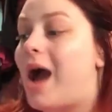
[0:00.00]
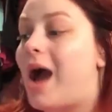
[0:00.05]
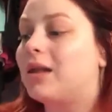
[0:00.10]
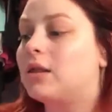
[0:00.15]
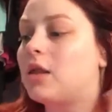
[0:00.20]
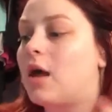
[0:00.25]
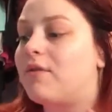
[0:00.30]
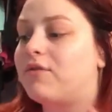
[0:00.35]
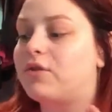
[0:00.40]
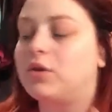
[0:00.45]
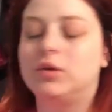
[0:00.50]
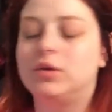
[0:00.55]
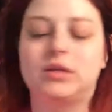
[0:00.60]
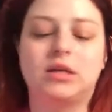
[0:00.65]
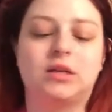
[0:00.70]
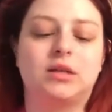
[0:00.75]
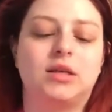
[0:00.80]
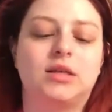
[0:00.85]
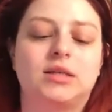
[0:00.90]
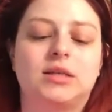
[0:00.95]
I love
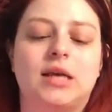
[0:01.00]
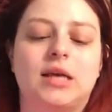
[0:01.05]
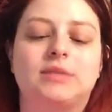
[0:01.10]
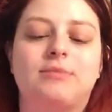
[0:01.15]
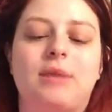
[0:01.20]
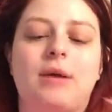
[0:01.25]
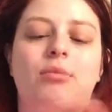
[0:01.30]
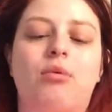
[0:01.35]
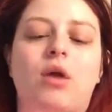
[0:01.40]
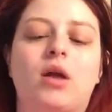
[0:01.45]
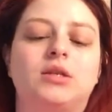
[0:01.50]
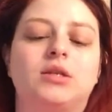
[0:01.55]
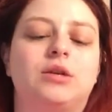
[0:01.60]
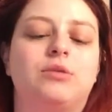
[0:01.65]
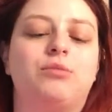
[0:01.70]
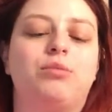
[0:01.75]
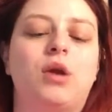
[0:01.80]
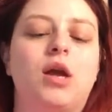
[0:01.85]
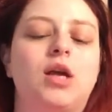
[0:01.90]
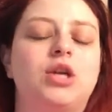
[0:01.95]
using this as my
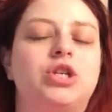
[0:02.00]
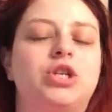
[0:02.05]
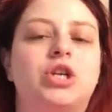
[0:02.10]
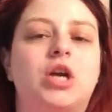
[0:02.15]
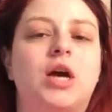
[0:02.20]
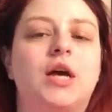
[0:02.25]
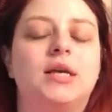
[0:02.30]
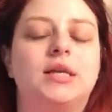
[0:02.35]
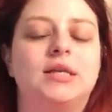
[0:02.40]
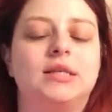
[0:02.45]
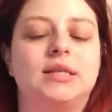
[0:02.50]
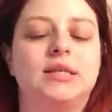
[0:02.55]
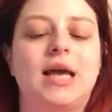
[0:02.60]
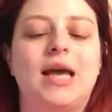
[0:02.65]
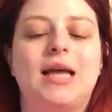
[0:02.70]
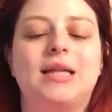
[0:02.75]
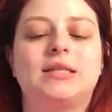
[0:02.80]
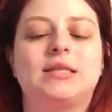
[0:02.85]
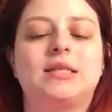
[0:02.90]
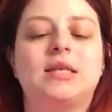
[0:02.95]
bronzer brush because
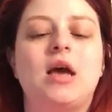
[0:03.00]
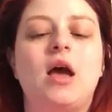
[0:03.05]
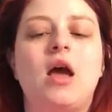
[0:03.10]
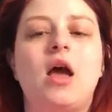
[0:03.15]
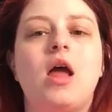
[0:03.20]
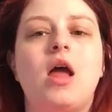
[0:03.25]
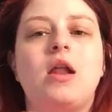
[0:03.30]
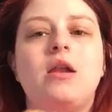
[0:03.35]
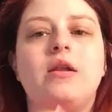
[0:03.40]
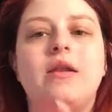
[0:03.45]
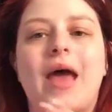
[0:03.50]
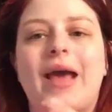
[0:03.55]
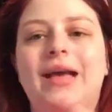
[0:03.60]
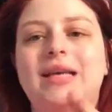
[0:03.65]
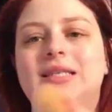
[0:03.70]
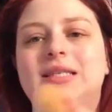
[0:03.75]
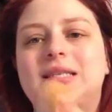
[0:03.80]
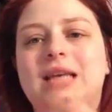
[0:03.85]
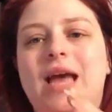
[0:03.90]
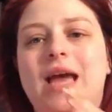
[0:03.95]
it's
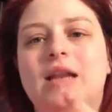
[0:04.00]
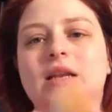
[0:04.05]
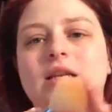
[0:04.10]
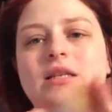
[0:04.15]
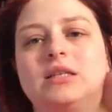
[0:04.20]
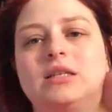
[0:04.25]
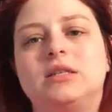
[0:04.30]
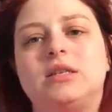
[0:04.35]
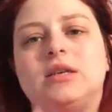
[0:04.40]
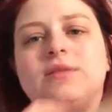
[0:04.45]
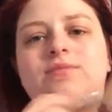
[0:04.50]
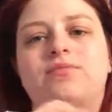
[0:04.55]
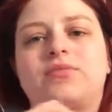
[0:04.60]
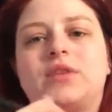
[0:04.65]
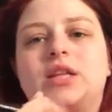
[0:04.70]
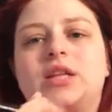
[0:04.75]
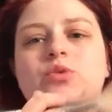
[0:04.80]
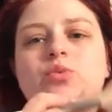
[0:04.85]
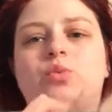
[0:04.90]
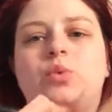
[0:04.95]
nice, and
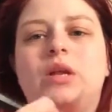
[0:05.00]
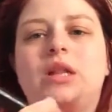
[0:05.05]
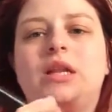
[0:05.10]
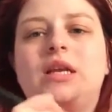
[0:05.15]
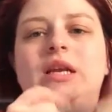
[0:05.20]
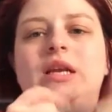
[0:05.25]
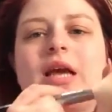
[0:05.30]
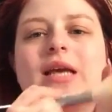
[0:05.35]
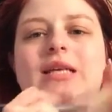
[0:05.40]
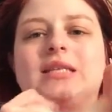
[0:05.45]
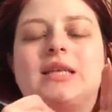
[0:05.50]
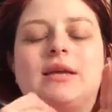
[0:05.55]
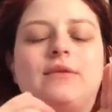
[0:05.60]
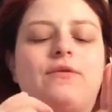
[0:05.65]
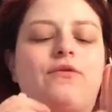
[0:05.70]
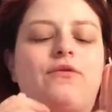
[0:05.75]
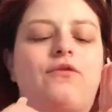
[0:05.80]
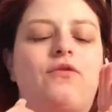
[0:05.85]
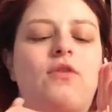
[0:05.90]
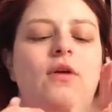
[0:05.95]
it's really nice
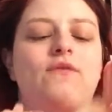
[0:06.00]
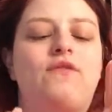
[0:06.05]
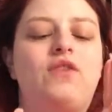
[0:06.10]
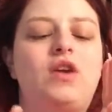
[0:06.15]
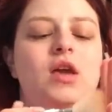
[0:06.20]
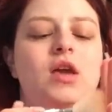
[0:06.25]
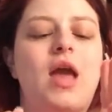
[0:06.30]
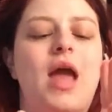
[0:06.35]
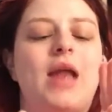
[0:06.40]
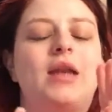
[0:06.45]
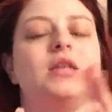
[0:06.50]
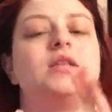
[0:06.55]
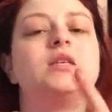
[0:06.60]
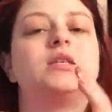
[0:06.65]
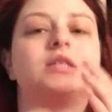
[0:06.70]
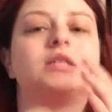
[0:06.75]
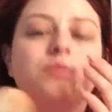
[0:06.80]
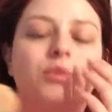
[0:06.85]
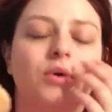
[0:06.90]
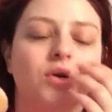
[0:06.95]
and fluffy, and it
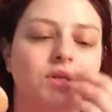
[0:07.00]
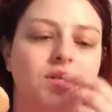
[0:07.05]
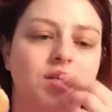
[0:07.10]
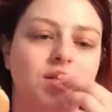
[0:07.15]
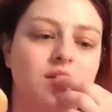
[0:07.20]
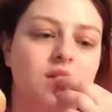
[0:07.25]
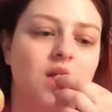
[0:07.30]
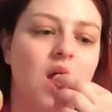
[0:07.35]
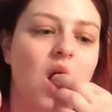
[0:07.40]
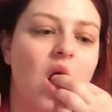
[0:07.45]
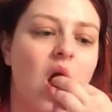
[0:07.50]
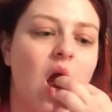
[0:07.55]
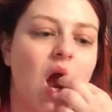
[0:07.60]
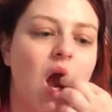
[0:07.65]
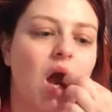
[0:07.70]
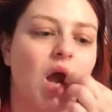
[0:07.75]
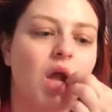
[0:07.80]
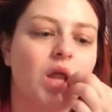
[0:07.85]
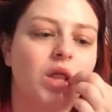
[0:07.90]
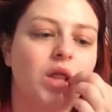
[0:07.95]
disperses
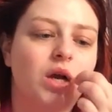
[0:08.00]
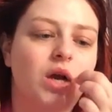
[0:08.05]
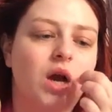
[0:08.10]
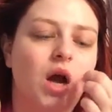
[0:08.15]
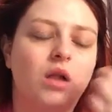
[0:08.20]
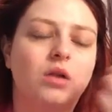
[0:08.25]
the